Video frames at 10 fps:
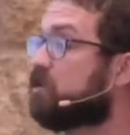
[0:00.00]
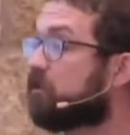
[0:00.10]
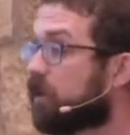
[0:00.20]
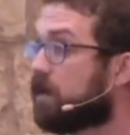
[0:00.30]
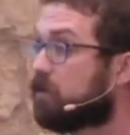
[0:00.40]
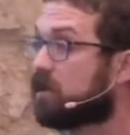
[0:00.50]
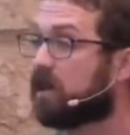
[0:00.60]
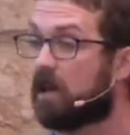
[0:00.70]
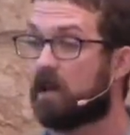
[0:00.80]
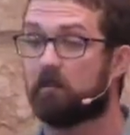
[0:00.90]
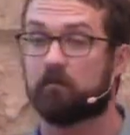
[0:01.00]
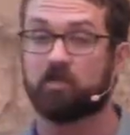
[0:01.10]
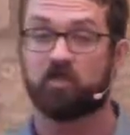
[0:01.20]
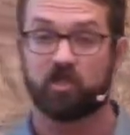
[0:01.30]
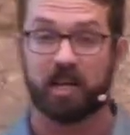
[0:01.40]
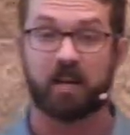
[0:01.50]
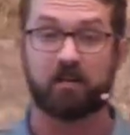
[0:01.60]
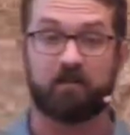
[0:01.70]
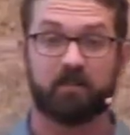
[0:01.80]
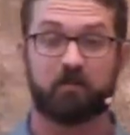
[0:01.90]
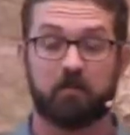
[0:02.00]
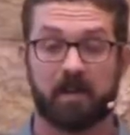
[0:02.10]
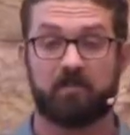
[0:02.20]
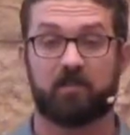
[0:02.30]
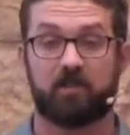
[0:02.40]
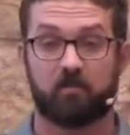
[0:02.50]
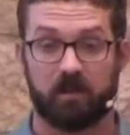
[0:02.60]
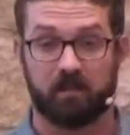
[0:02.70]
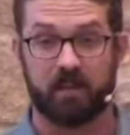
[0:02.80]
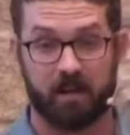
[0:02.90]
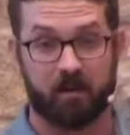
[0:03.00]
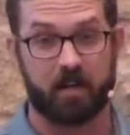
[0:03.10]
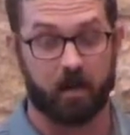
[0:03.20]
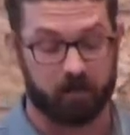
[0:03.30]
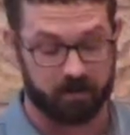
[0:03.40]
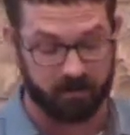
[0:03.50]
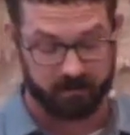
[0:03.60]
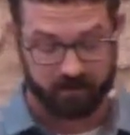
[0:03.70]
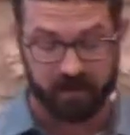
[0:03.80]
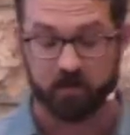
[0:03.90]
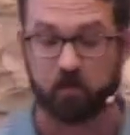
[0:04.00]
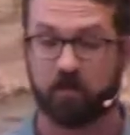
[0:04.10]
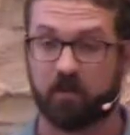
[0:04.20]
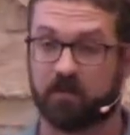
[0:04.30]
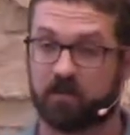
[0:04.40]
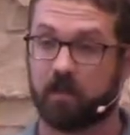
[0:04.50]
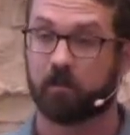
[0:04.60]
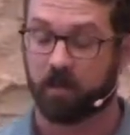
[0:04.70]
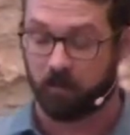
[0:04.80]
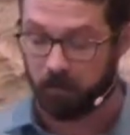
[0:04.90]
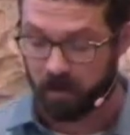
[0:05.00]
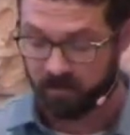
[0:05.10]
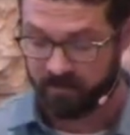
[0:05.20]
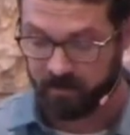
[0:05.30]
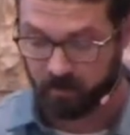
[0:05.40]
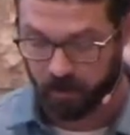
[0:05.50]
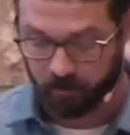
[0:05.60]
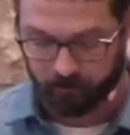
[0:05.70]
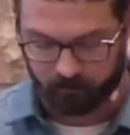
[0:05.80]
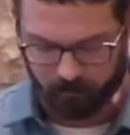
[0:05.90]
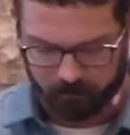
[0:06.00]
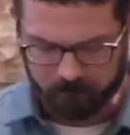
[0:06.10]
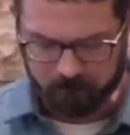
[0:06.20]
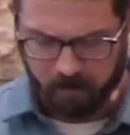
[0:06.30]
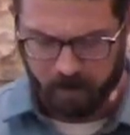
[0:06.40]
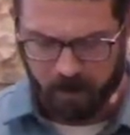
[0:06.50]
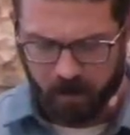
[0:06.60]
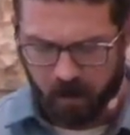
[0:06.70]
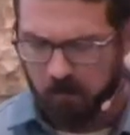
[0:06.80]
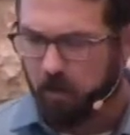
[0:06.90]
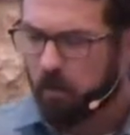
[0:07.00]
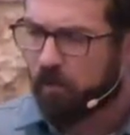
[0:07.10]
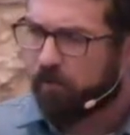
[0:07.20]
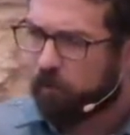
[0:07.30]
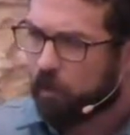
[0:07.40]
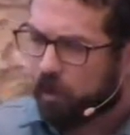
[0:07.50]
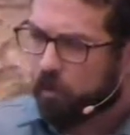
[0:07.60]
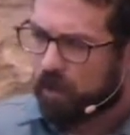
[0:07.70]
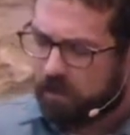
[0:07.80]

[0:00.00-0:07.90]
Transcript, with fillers: for him to come share this message in the Areopagus. And that's where the Sermon on Mars Hill comes from. But before we